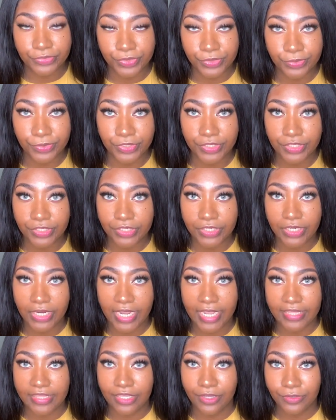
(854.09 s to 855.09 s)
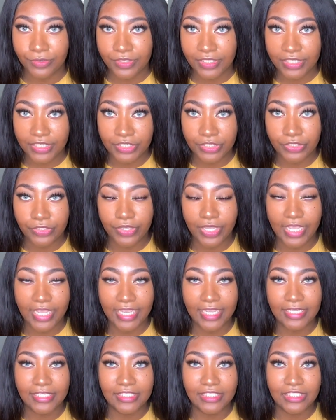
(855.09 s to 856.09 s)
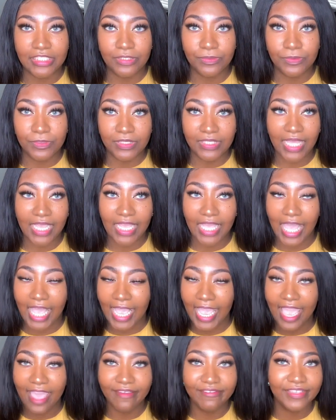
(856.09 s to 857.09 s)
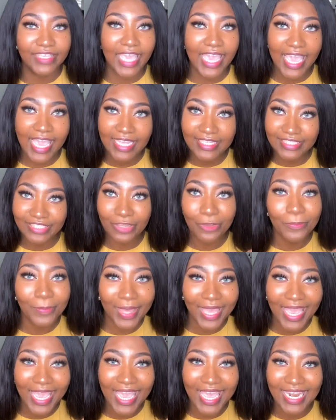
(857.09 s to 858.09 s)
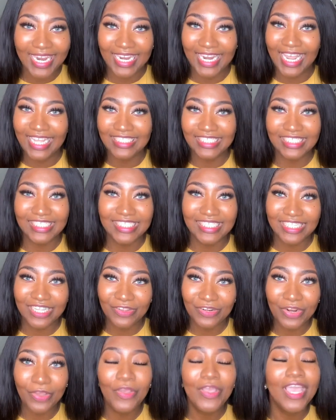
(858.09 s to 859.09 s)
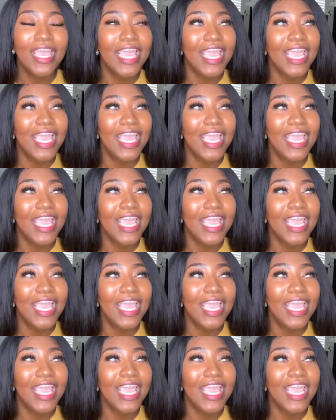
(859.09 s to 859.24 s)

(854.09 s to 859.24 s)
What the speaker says: we were at the hotel and she was like, I have gas so bad and I just don't know.